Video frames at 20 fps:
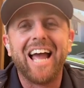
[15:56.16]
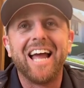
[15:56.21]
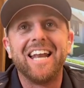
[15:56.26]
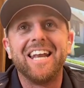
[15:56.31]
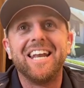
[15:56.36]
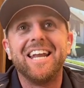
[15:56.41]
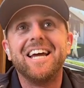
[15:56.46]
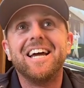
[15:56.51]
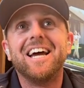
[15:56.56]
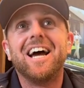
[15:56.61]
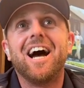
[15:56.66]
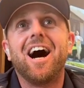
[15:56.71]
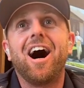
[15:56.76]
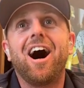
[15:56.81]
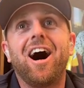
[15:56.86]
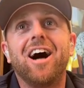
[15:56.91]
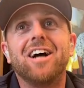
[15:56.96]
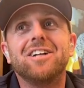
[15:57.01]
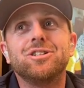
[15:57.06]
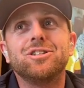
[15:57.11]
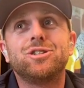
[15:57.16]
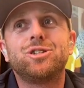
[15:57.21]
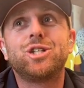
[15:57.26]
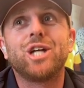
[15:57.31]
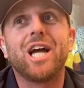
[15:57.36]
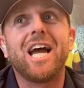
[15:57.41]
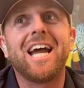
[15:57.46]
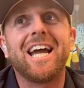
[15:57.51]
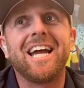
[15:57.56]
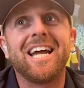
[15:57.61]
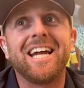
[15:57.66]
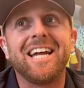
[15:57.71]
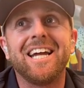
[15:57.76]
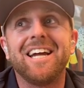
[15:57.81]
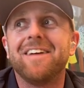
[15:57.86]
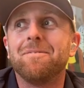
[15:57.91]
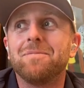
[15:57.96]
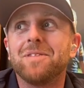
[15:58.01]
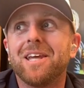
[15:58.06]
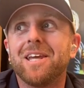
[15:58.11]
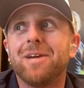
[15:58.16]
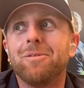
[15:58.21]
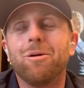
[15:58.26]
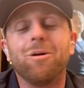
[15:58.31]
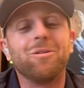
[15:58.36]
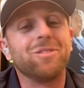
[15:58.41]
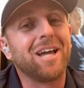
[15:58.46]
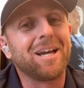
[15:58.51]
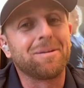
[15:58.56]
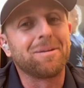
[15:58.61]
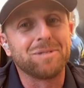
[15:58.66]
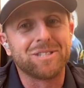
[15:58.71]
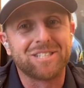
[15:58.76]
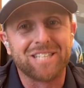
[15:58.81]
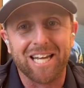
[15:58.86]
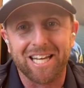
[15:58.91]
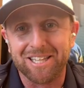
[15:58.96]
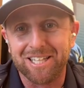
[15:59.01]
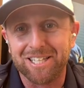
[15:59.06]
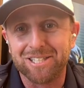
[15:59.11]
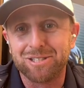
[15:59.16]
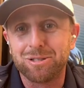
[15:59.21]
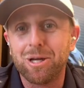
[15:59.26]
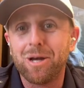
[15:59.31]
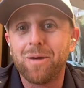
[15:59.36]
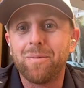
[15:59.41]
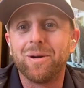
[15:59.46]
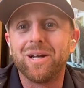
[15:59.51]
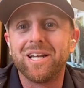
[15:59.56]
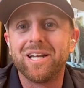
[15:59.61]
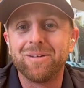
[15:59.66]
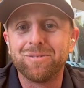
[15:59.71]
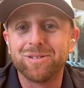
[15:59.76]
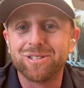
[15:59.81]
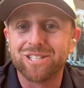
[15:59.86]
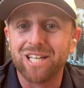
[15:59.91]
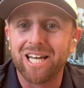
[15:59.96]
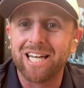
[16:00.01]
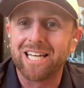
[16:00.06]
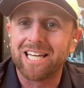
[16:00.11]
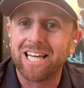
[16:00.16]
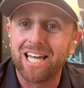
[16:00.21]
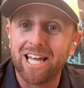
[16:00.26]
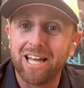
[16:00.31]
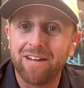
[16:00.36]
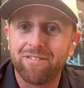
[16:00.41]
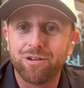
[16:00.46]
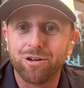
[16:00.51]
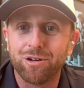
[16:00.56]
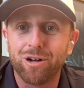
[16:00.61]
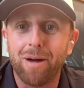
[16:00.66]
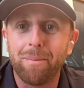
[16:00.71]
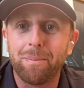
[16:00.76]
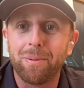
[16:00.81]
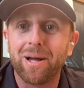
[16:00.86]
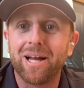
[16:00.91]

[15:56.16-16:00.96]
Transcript: And Jay, he won't like me saying this, but he was like, if you're not